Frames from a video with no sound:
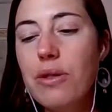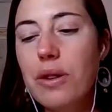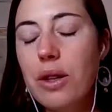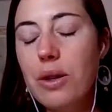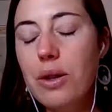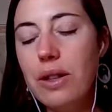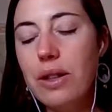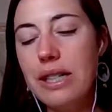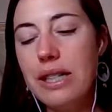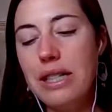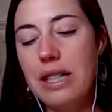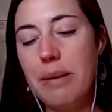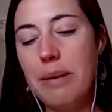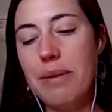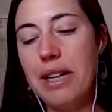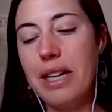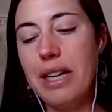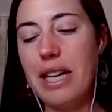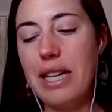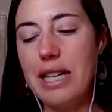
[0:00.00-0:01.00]
for low
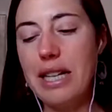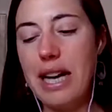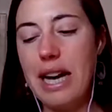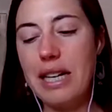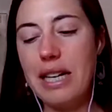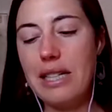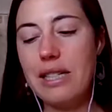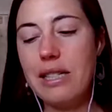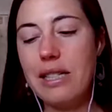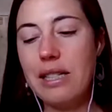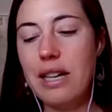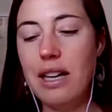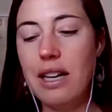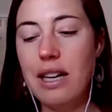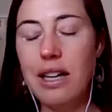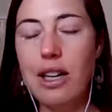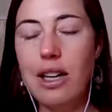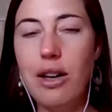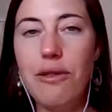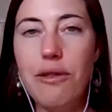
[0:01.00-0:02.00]
glycemic index,
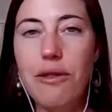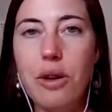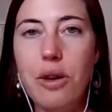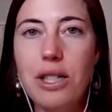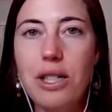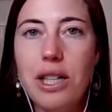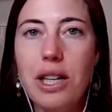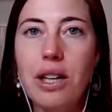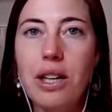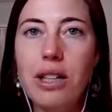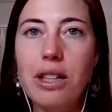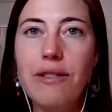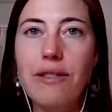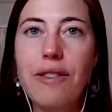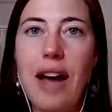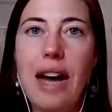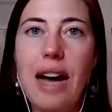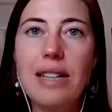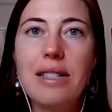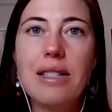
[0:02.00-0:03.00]
you know, focusing on your
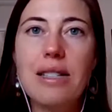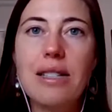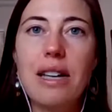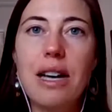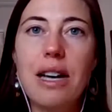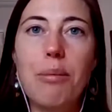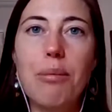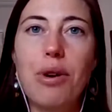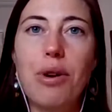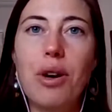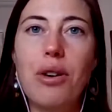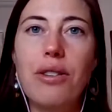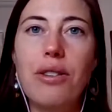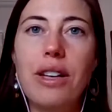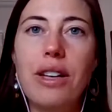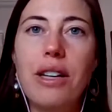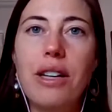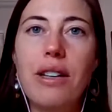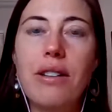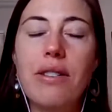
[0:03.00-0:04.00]
fats and
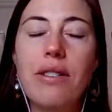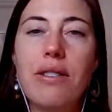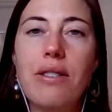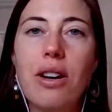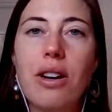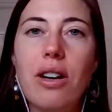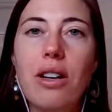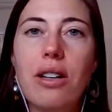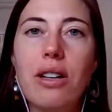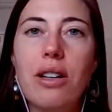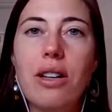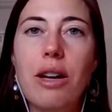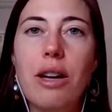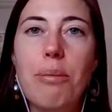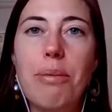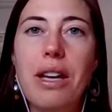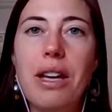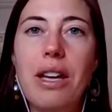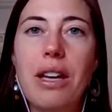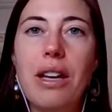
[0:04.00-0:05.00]
proteins are going
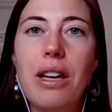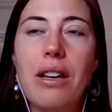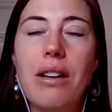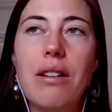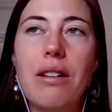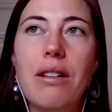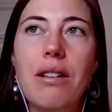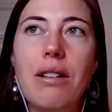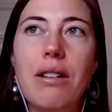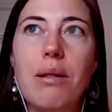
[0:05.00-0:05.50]
to be